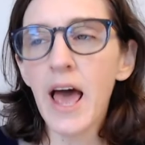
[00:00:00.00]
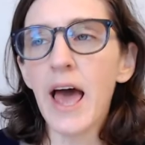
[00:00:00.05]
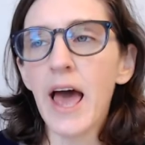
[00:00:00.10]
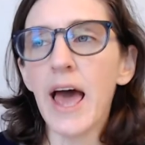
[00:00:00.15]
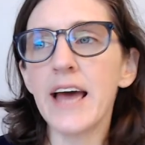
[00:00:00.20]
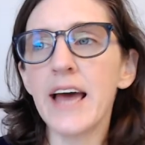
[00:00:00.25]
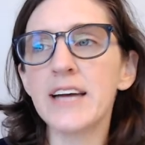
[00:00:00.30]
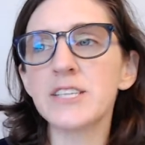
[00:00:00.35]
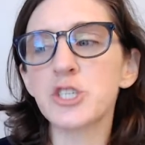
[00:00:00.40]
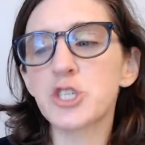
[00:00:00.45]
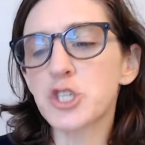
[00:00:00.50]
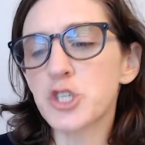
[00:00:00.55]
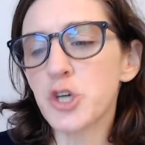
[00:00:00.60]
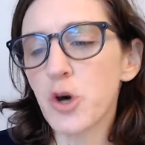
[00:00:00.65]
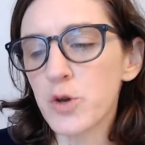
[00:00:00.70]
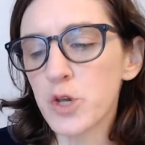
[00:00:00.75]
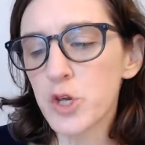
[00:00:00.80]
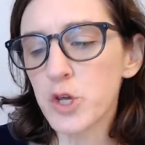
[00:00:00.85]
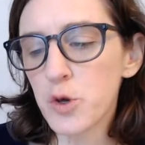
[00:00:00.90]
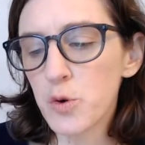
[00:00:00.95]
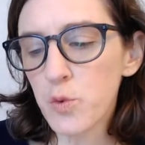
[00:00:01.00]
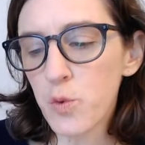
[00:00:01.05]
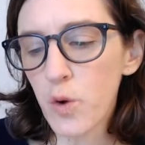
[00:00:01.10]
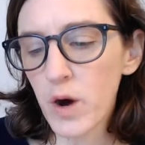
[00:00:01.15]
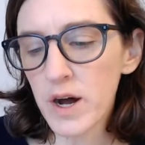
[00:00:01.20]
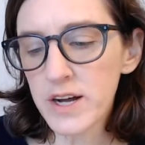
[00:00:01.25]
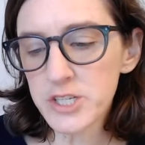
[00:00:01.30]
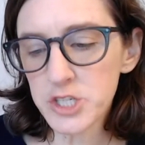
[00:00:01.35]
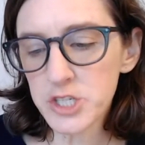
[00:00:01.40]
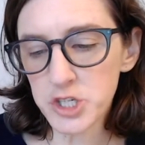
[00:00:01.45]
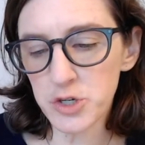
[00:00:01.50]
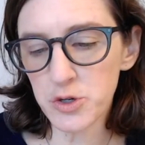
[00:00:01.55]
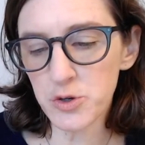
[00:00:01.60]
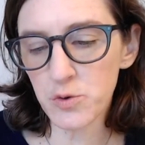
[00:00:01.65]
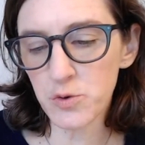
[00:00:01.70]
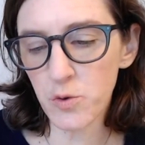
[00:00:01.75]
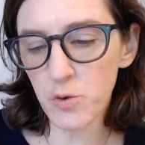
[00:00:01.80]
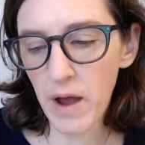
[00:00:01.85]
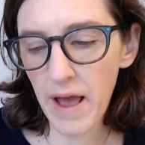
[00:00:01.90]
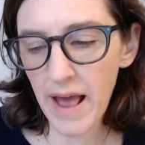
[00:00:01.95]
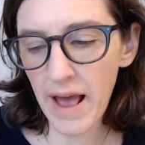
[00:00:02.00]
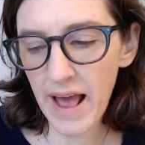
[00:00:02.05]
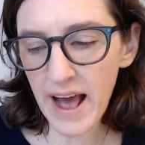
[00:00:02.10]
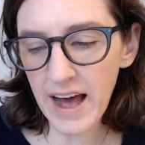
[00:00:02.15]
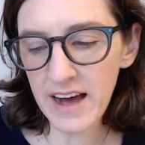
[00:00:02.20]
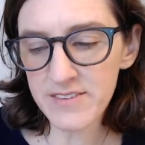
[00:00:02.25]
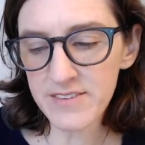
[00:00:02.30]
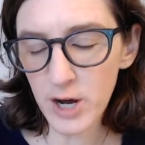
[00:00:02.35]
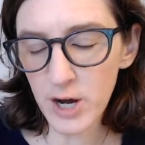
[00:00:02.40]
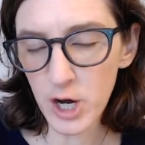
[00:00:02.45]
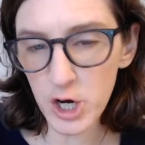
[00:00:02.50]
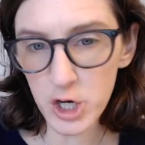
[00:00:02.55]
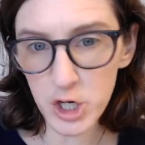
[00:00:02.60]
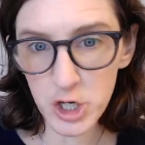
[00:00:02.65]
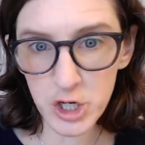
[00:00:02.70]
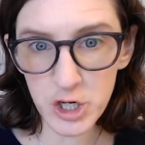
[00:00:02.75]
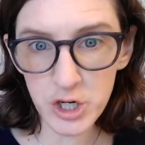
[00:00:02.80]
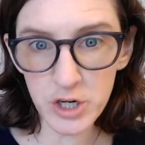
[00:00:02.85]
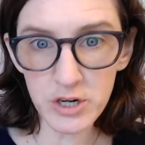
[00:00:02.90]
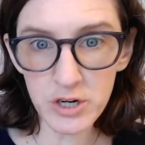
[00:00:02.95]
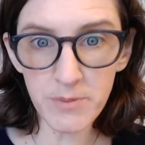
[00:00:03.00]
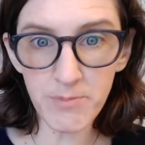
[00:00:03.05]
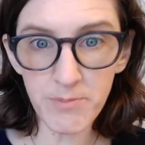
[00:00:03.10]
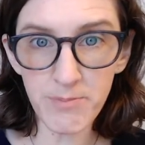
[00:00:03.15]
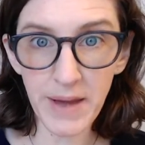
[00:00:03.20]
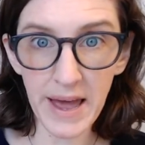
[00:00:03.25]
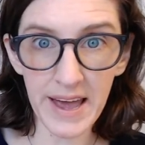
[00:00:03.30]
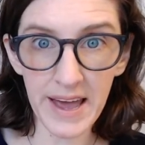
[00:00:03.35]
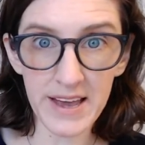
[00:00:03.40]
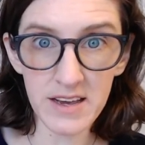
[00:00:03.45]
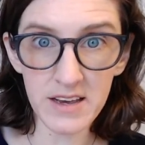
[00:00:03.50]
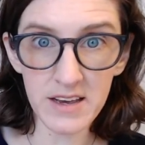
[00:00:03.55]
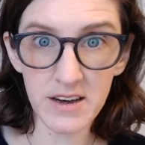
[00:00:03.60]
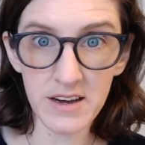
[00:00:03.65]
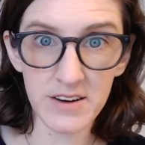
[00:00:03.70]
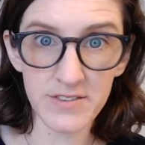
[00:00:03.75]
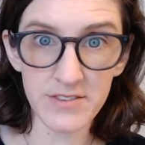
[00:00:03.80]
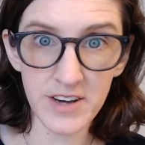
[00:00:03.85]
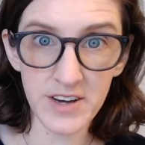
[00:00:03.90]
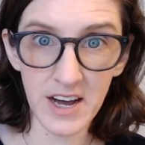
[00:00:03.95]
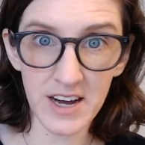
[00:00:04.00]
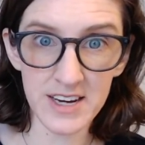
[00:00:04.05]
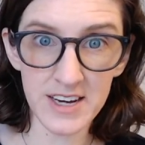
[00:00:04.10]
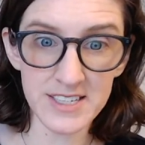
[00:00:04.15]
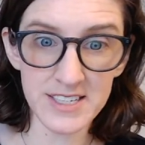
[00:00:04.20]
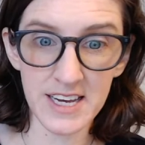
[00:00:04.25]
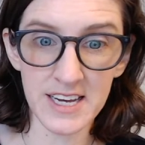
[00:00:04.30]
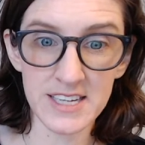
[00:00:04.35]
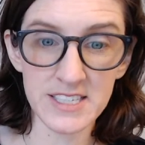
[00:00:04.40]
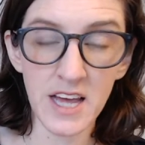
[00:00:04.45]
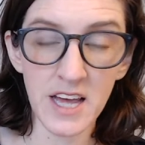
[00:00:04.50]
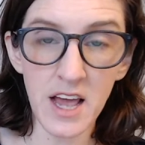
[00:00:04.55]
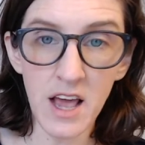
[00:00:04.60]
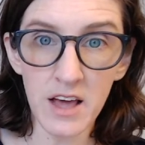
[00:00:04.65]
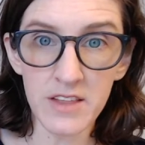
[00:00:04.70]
And so you want to have a good bank of content